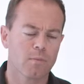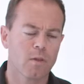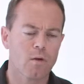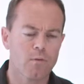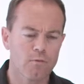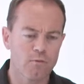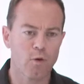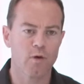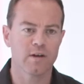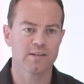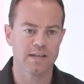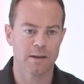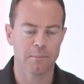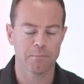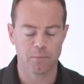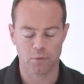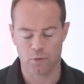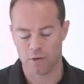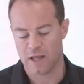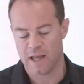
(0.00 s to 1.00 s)
For
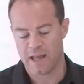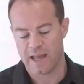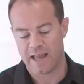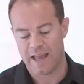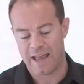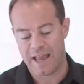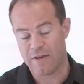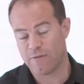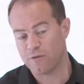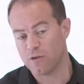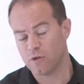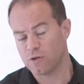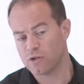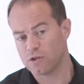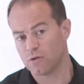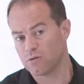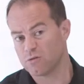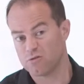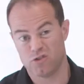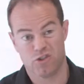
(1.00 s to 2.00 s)
example, if you
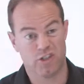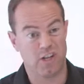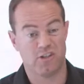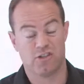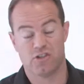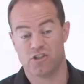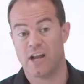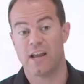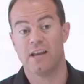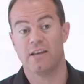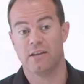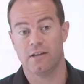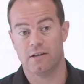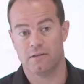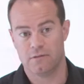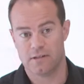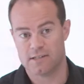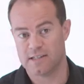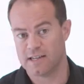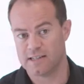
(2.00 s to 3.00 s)
took just gender
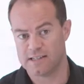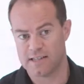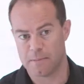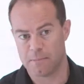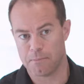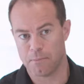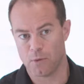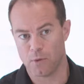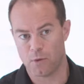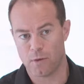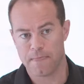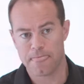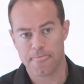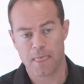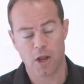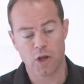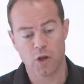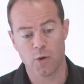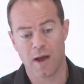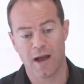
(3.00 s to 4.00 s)
as an example,
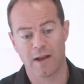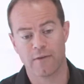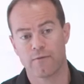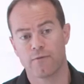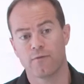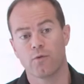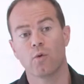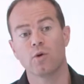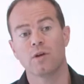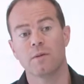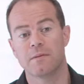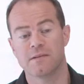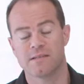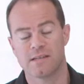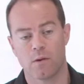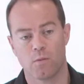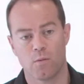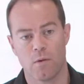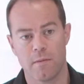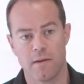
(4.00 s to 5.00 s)
and you had
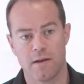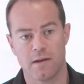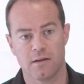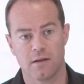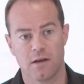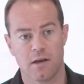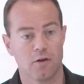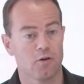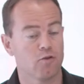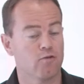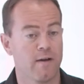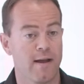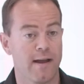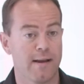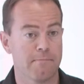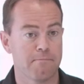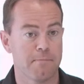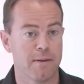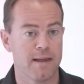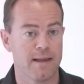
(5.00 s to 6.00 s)
40% women at
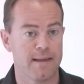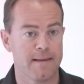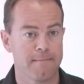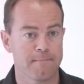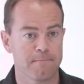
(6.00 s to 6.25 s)
grade B,